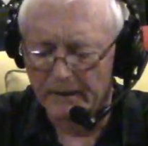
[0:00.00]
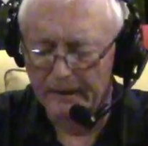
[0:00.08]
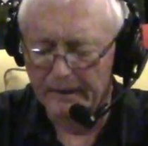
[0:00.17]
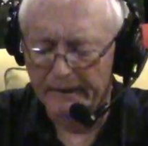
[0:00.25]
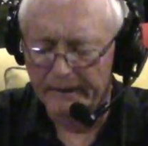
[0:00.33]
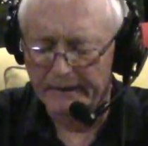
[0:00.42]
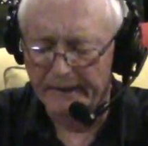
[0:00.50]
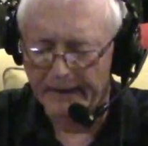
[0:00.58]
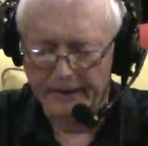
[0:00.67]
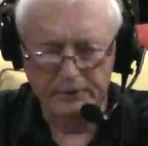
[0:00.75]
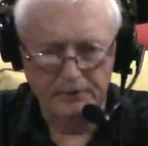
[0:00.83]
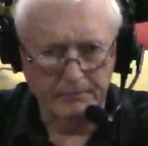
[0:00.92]
in that. I
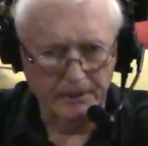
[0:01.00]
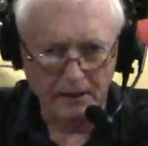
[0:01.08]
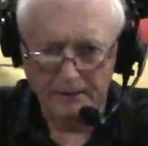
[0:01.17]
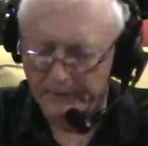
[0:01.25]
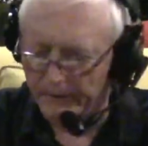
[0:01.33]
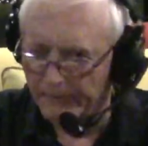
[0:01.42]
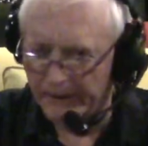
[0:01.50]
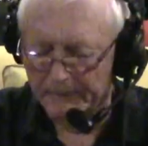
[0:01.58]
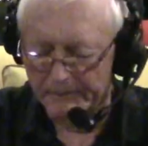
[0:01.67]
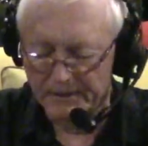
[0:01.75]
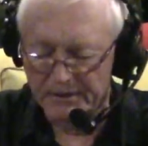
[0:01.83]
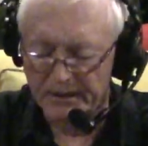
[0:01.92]
could be off. They might have
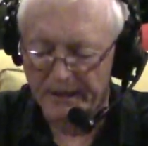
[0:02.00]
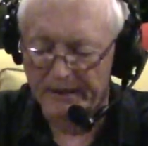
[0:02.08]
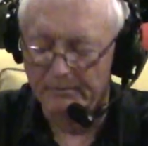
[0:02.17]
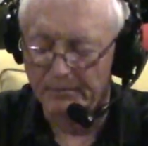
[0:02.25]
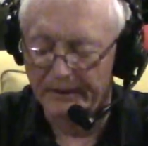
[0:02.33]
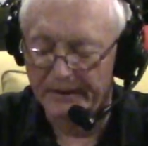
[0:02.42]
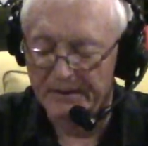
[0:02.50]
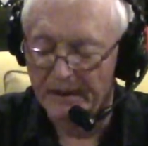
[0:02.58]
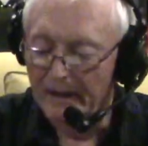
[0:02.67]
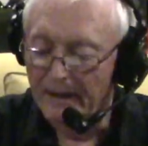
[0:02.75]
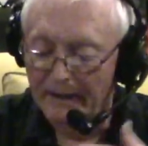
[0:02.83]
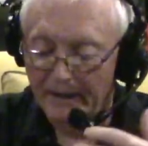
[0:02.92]
been second place.
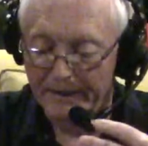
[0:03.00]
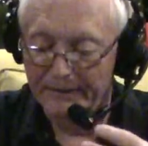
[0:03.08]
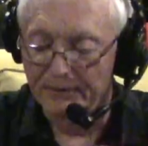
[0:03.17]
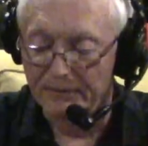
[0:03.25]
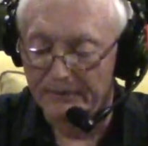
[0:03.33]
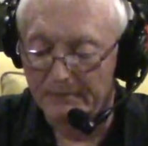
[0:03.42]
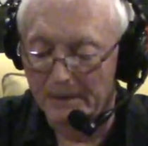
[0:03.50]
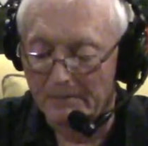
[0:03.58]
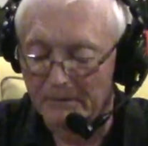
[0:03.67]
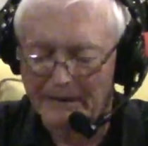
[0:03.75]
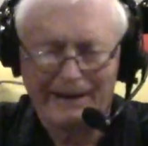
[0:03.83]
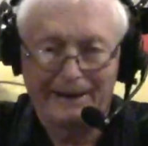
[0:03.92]
I don't
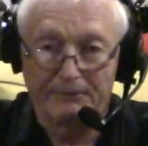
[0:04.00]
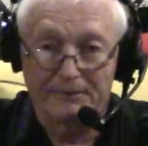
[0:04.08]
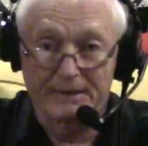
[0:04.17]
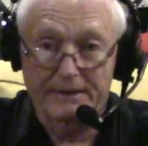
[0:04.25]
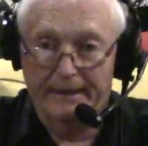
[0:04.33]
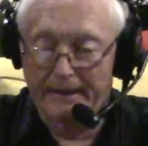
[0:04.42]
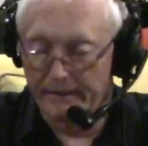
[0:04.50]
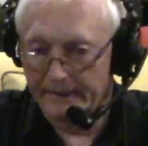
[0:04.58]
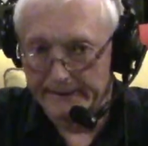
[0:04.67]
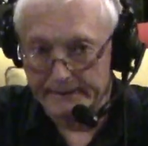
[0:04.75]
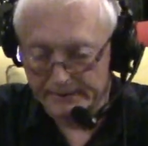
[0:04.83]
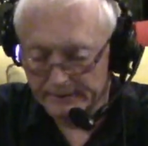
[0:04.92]
remember. I was there, and I
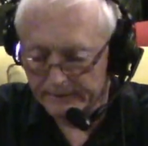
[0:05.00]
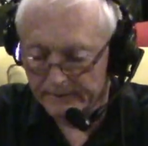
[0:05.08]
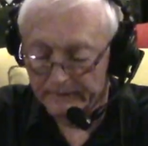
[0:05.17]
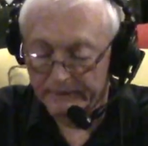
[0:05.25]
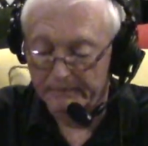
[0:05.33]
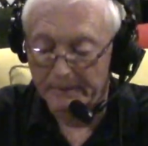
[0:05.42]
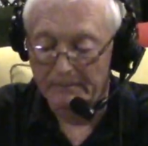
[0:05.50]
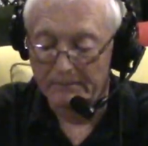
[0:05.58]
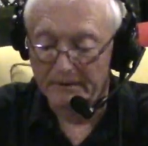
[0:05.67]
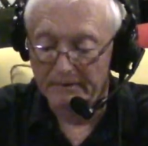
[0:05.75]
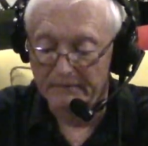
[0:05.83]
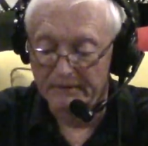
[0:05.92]
still don't remember.
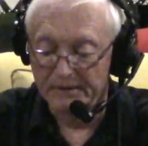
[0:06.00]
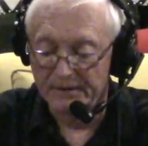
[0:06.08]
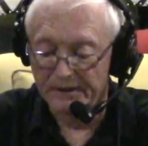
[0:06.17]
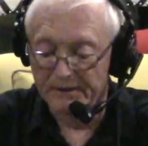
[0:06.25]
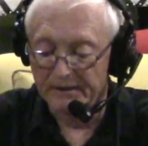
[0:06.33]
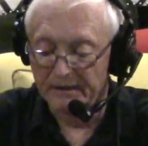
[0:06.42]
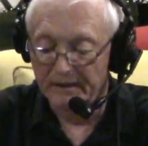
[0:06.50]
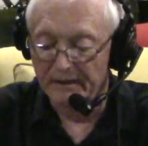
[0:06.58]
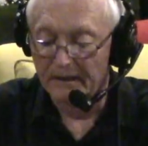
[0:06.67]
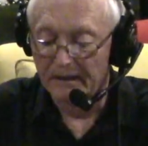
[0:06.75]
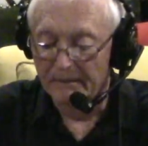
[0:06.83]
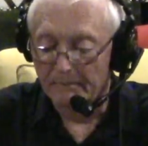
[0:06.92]
It was just
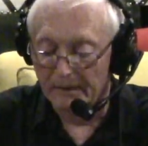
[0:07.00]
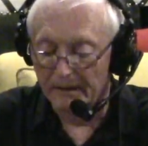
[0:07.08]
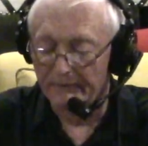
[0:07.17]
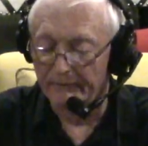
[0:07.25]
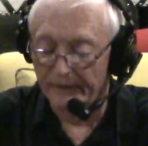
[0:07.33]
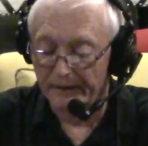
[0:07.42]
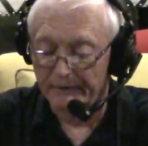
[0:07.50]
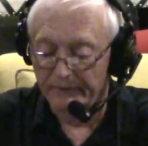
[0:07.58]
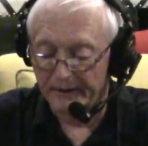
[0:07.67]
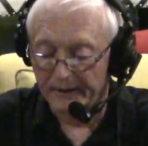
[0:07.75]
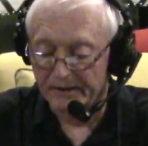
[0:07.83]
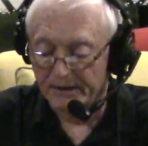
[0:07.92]
but a very, very
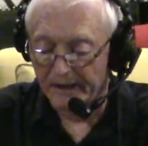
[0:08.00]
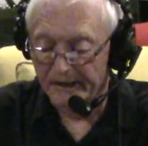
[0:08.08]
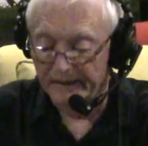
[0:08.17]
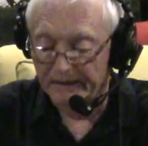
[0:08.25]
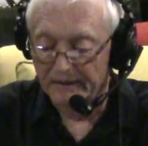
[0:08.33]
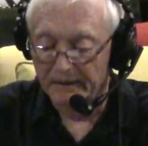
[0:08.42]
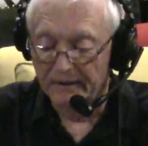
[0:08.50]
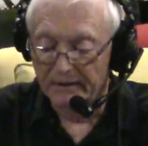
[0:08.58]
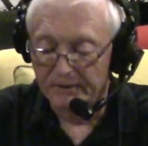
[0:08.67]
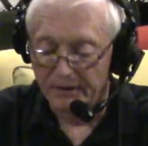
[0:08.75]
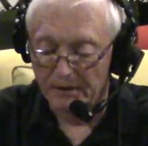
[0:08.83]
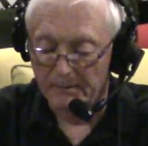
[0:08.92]
exciting
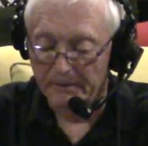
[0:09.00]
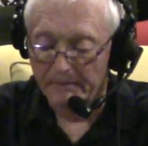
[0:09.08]
tournament.